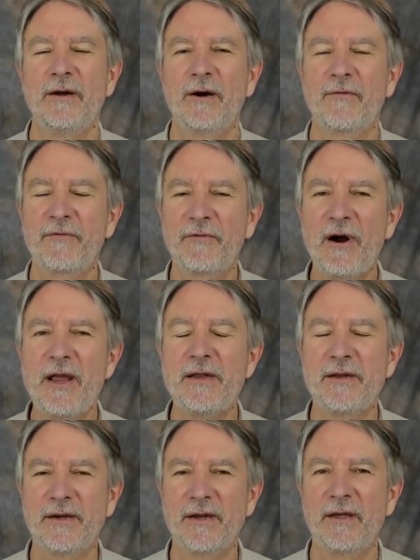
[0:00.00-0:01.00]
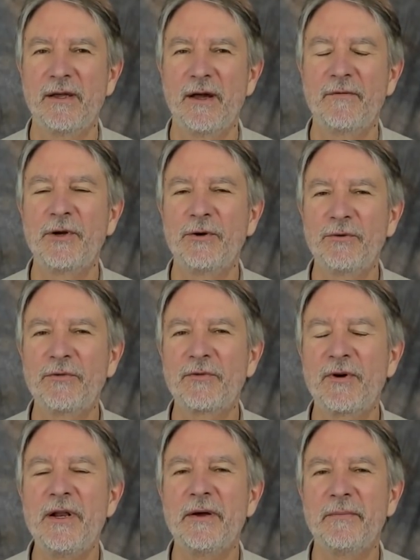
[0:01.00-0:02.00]
are frightened of your own
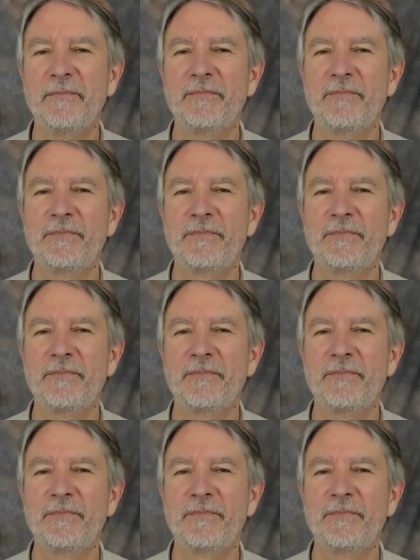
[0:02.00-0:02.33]
freedom.